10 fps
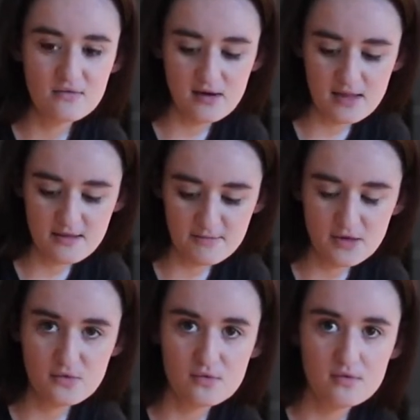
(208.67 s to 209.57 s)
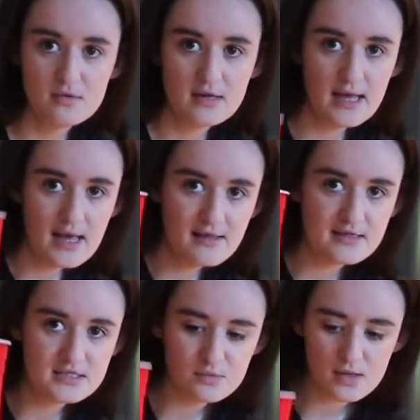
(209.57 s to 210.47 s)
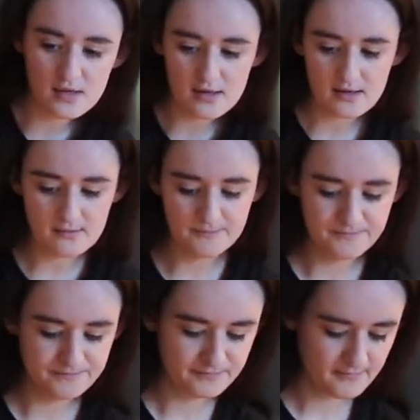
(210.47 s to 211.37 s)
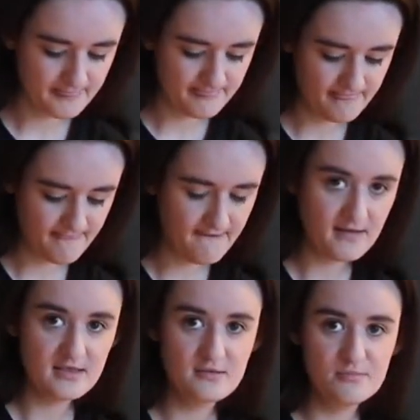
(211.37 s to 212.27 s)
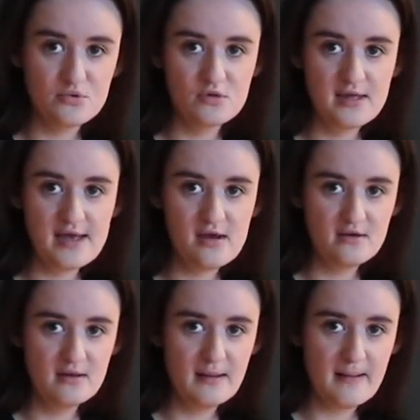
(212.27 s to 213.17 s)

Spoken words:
right in the middle. Okay, this one, put the ball out.